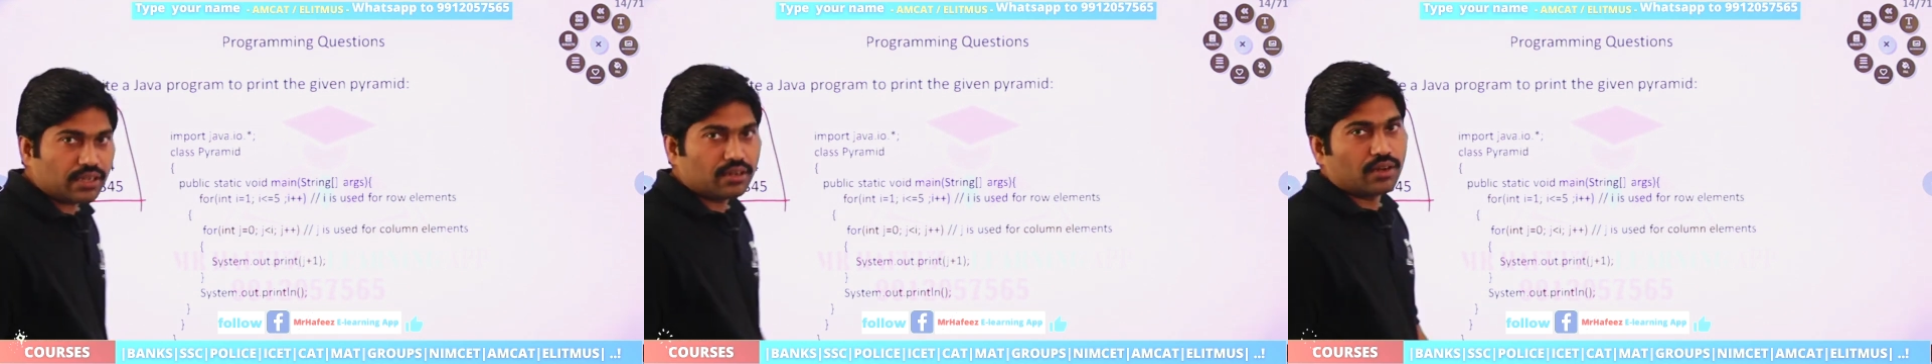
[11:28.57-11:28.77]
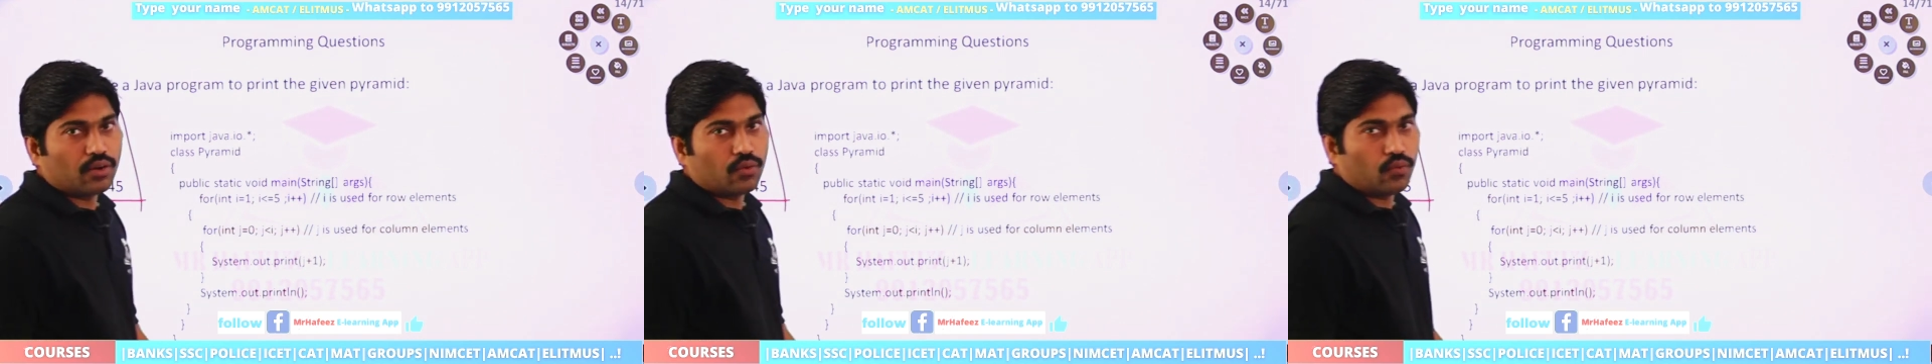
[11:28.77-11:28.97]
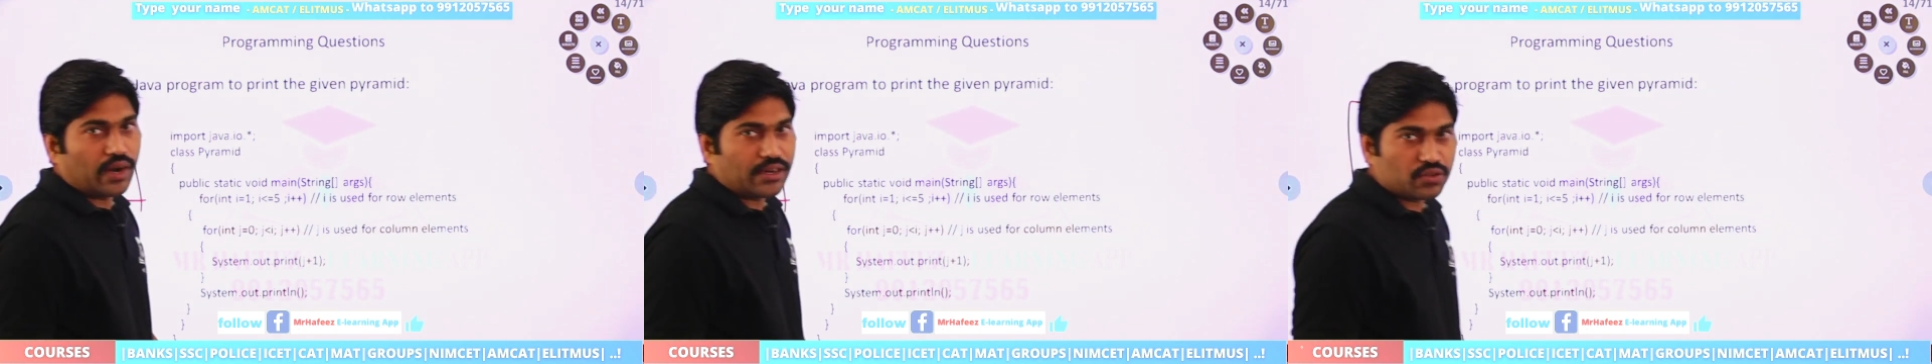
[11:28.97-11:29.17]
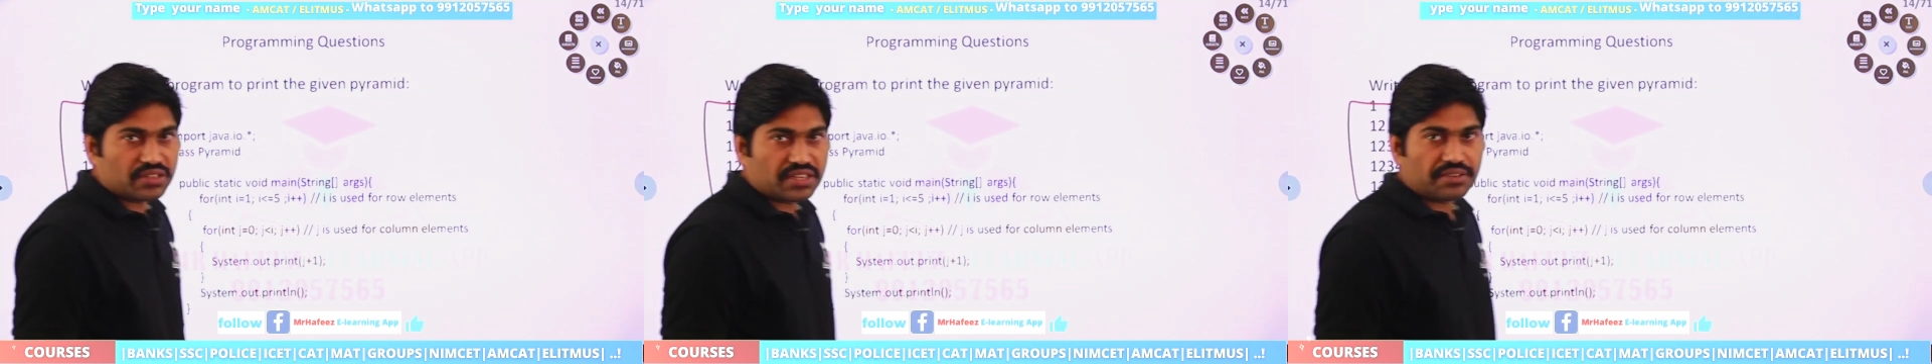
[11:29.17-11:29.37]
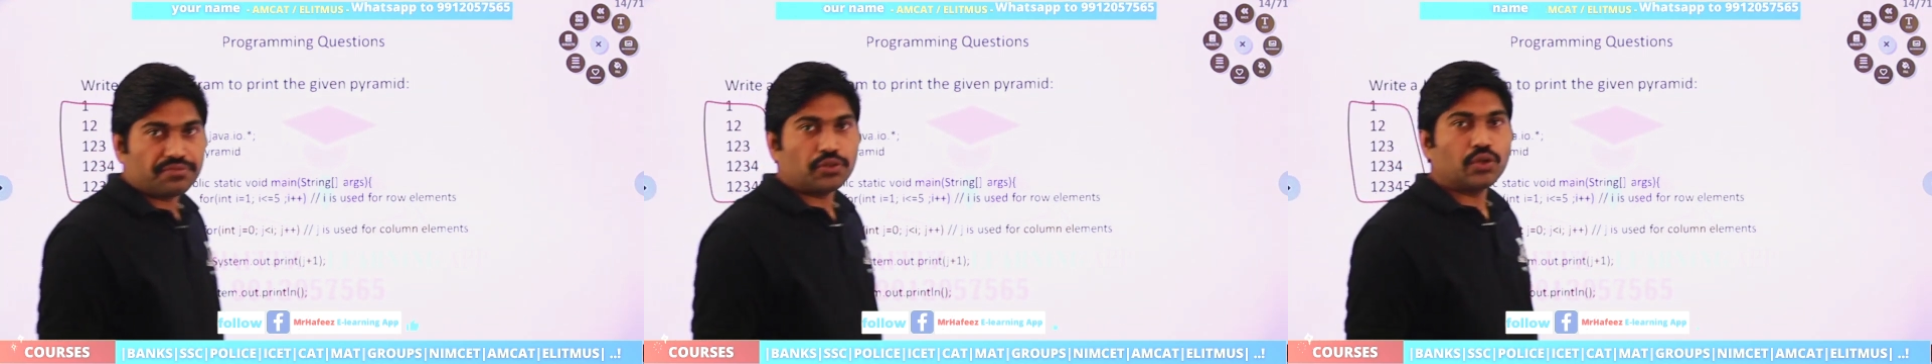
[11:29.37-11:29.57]
1, 2, 3,
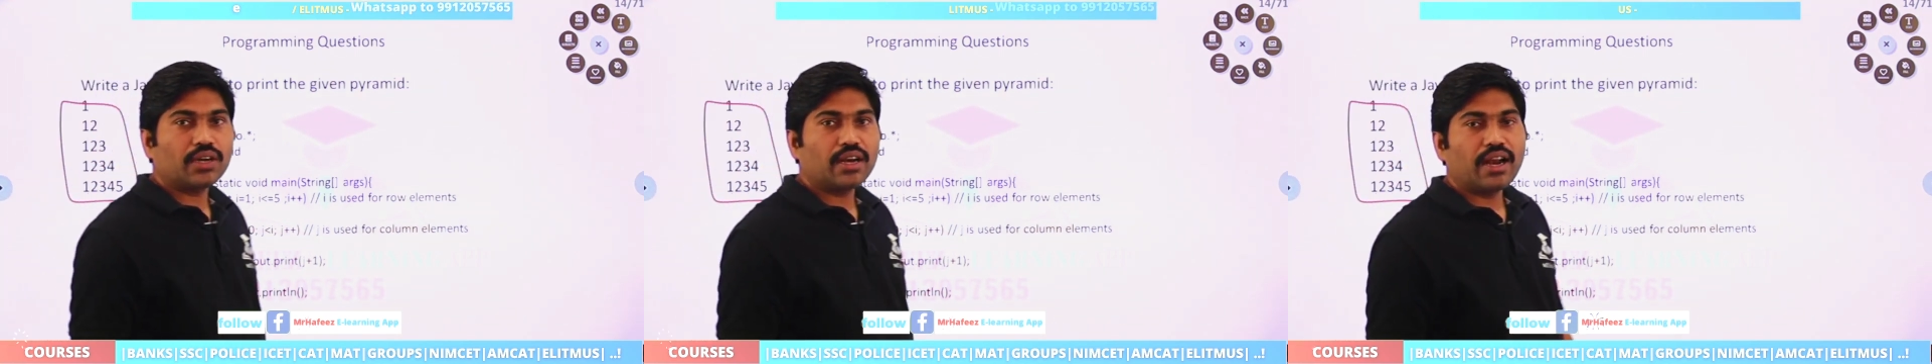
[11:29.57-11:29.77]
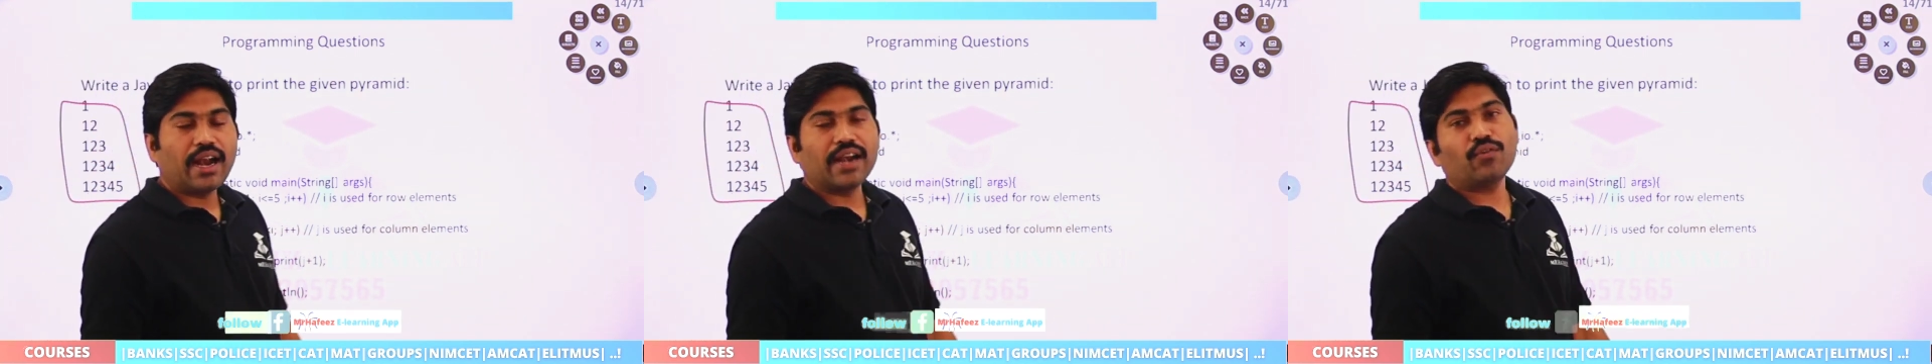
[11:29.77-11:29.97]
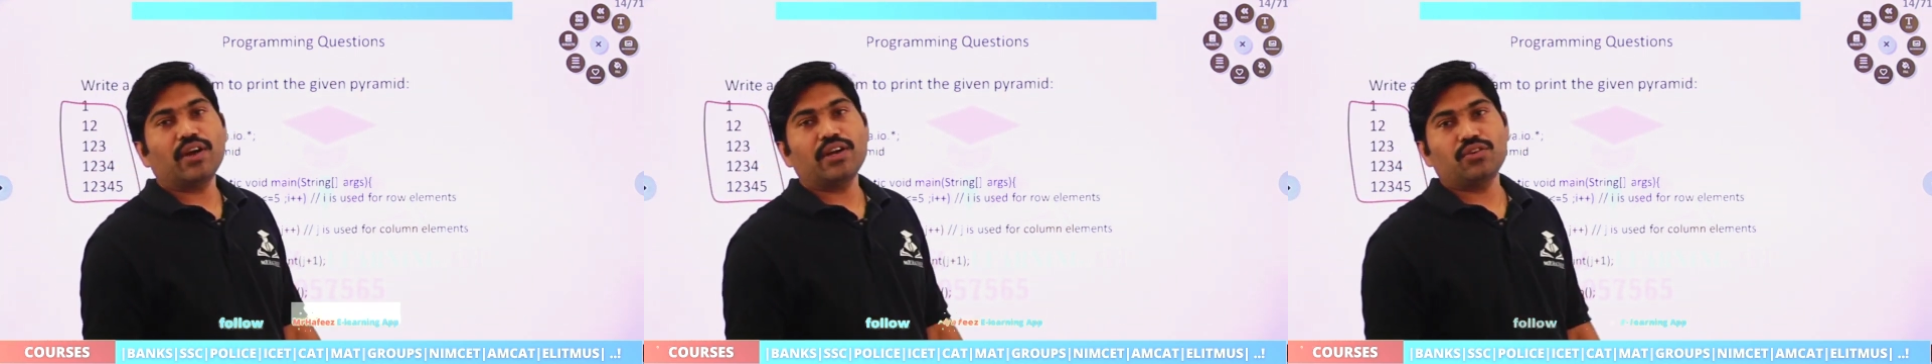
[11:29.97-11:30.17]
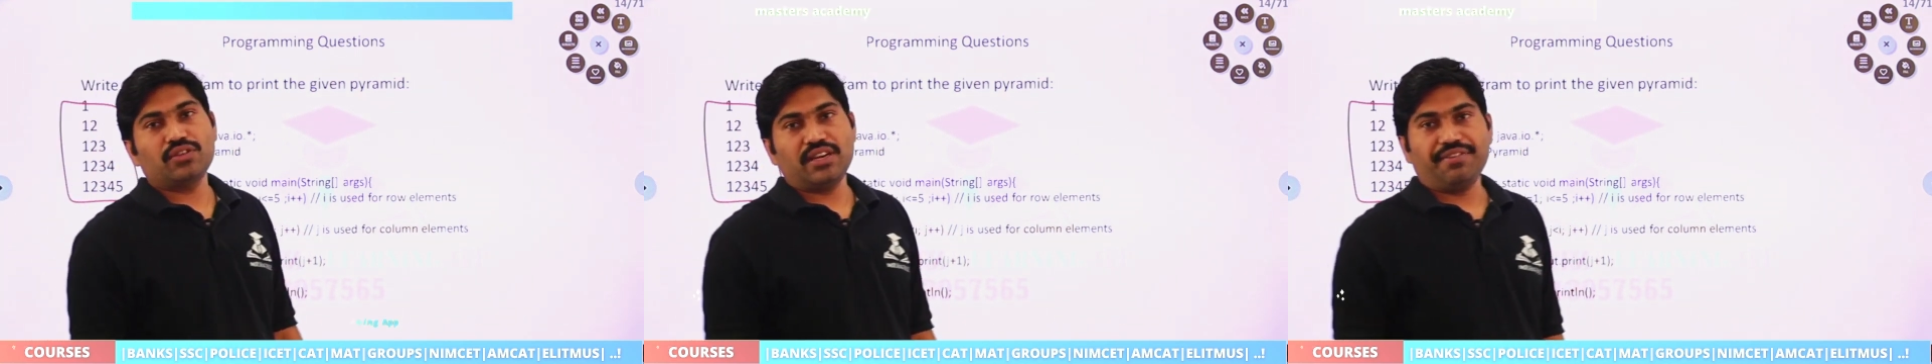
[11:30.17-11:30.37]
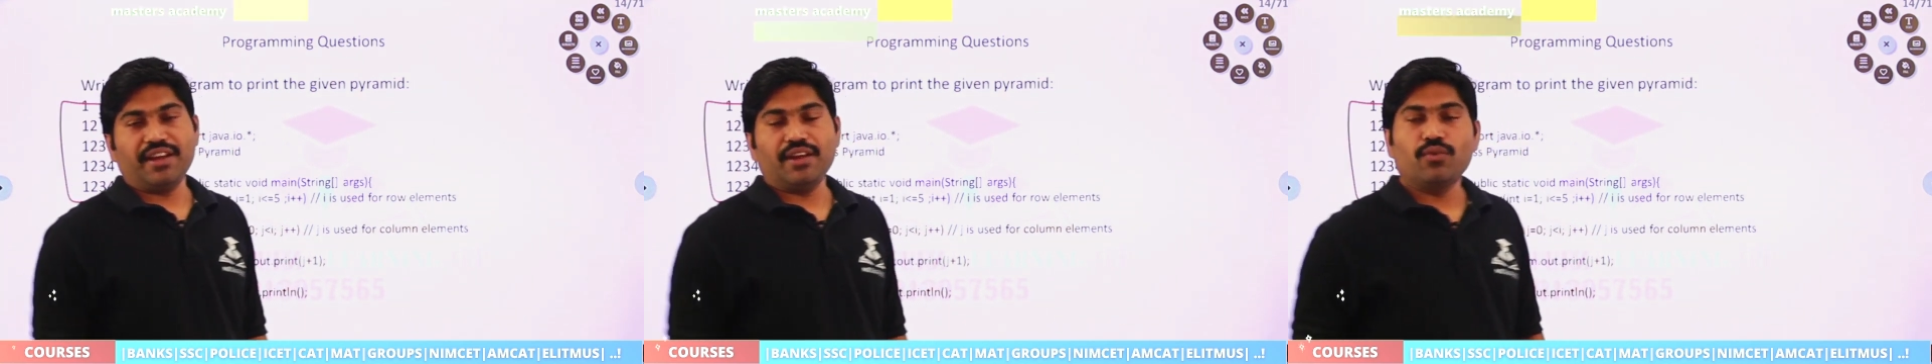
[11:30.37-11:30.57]
4 and 1, 2, 3,
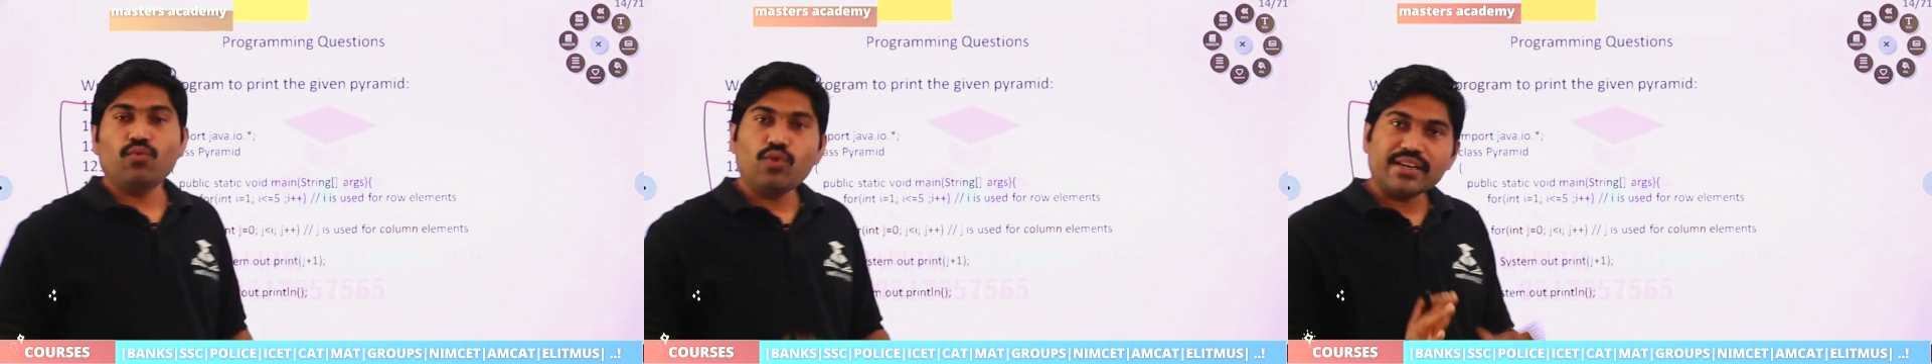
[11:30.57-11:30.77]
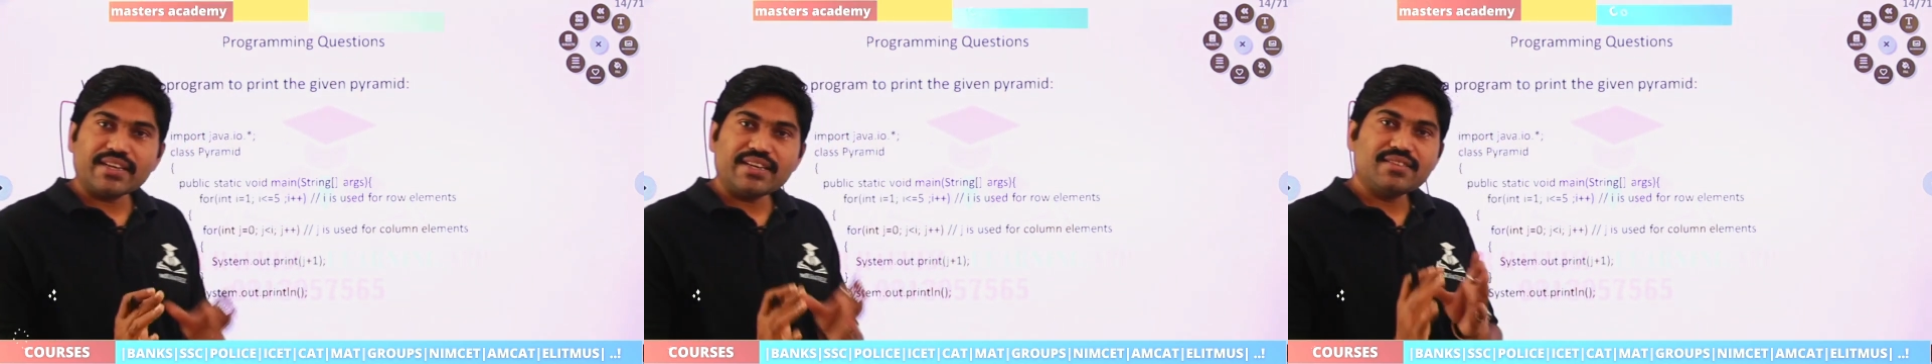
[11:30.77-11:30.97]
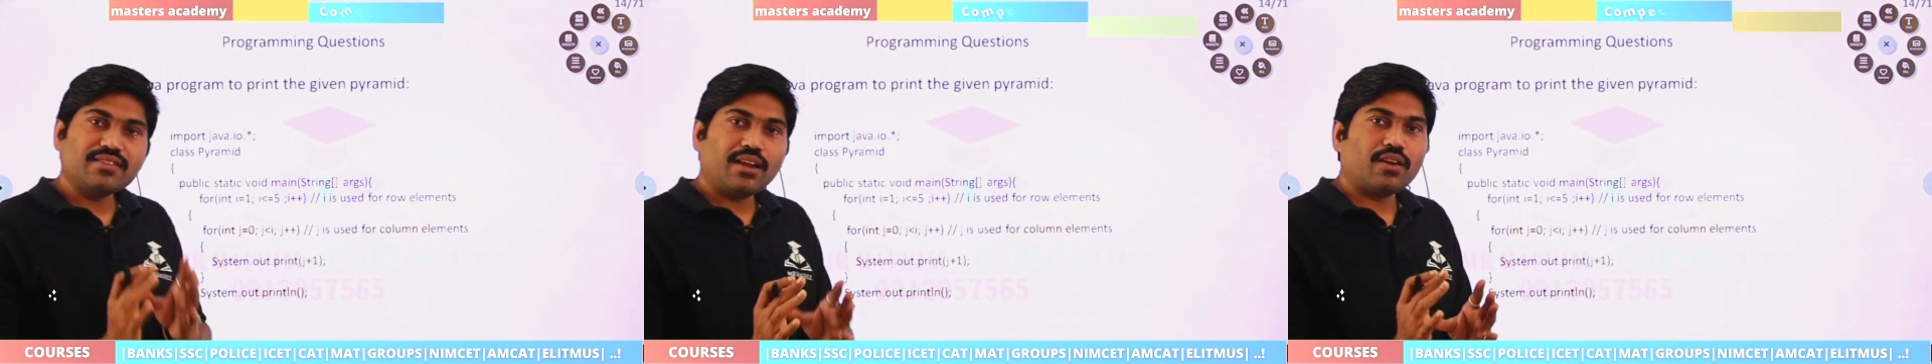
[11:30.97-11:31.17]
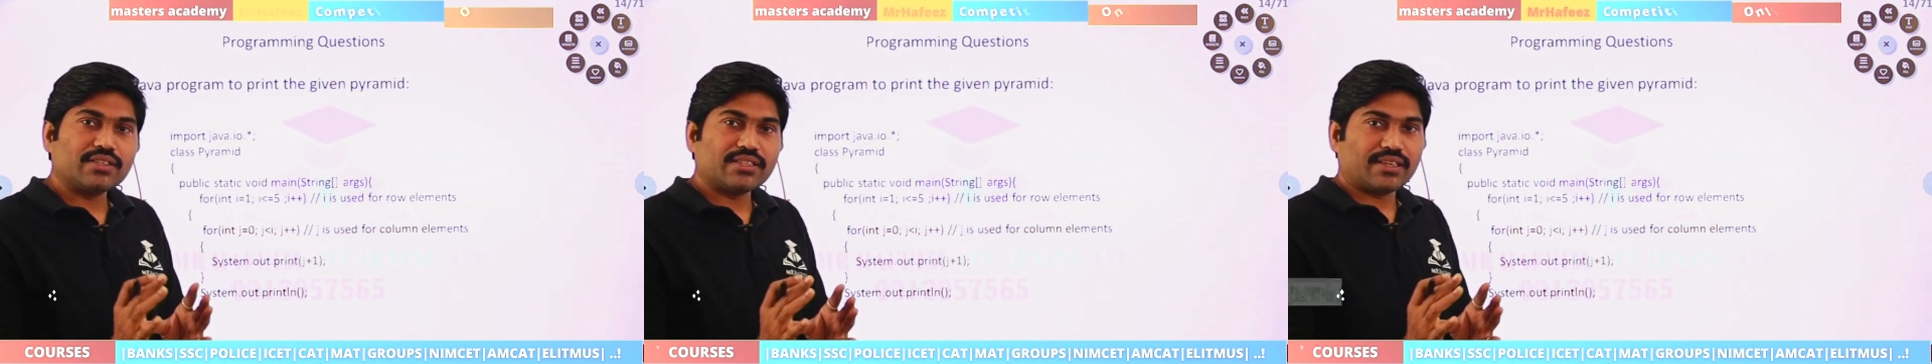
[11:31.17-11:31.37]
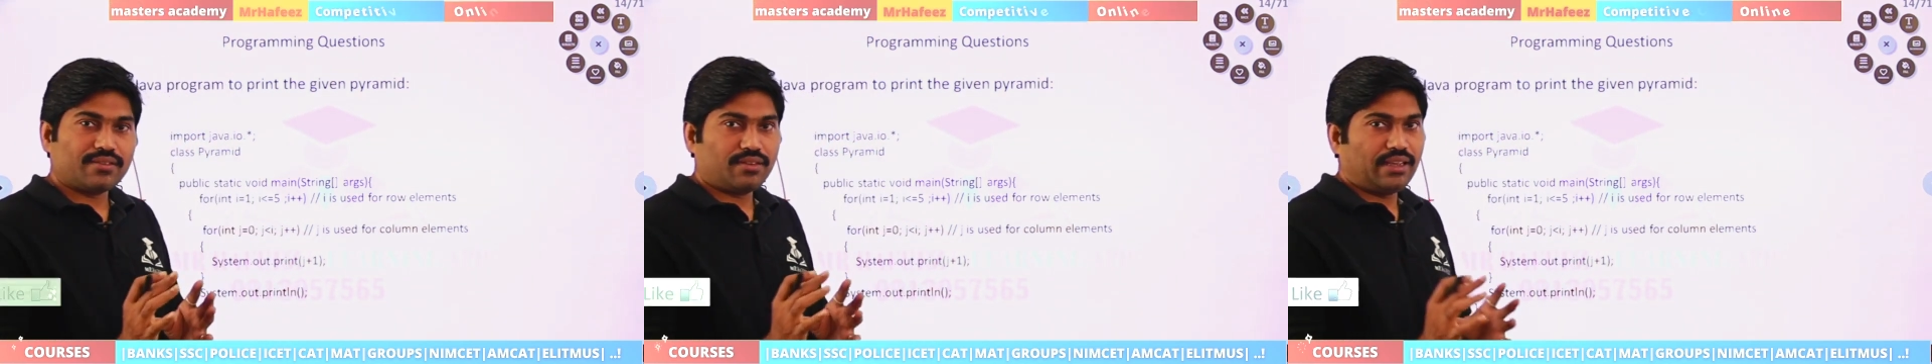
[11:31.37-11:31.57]
5. What is the logic?